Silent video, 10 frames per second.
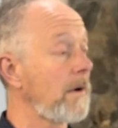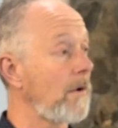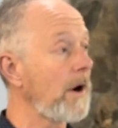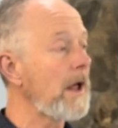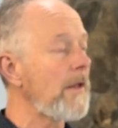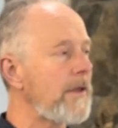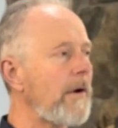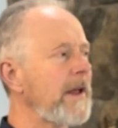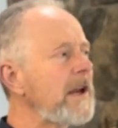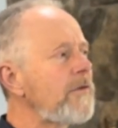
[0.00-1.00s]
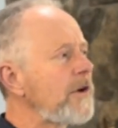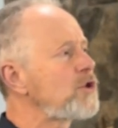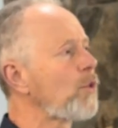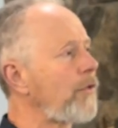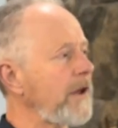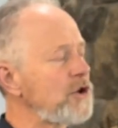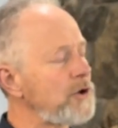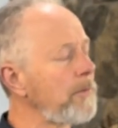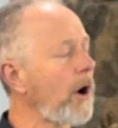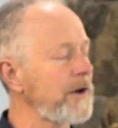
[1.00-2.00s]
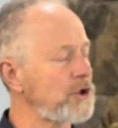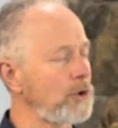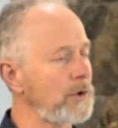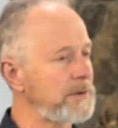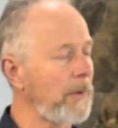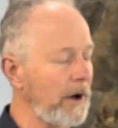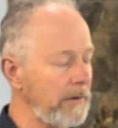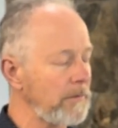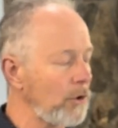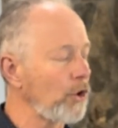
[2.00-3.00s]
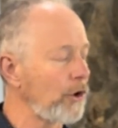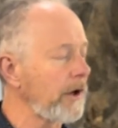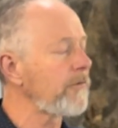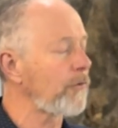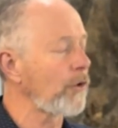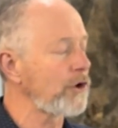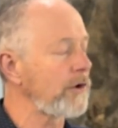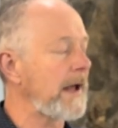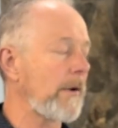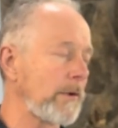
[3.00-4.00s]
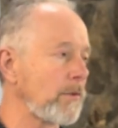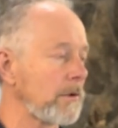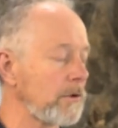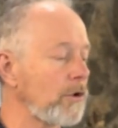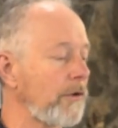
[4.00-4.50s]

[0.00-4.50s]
Right? There are individual things you might do which might earn it for you now, and we'll look